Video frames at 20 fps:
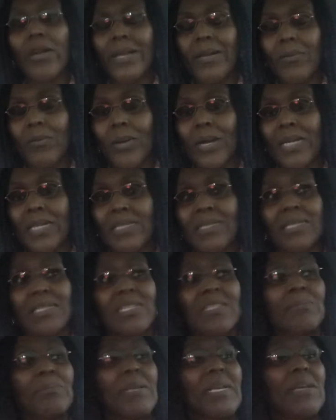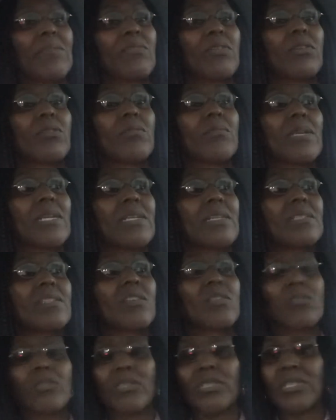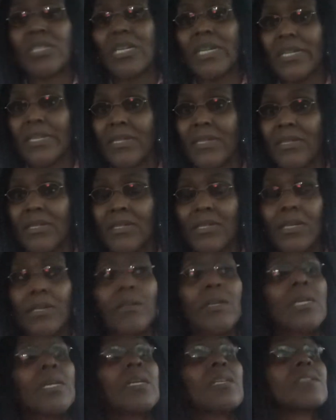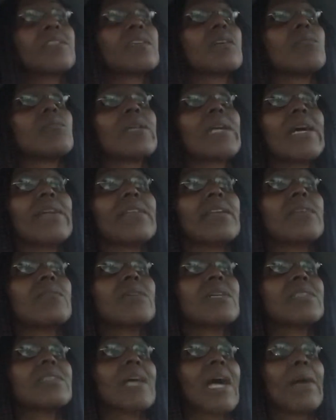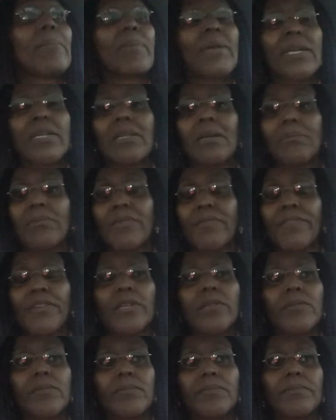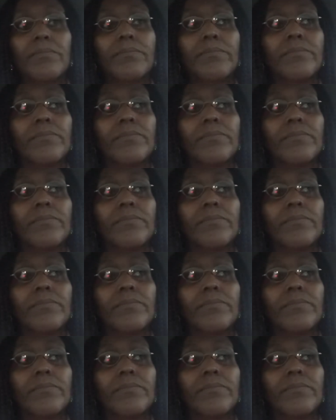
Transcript: him while he's in his bedroom and talk shit, you know. So what I did was I picked up the phone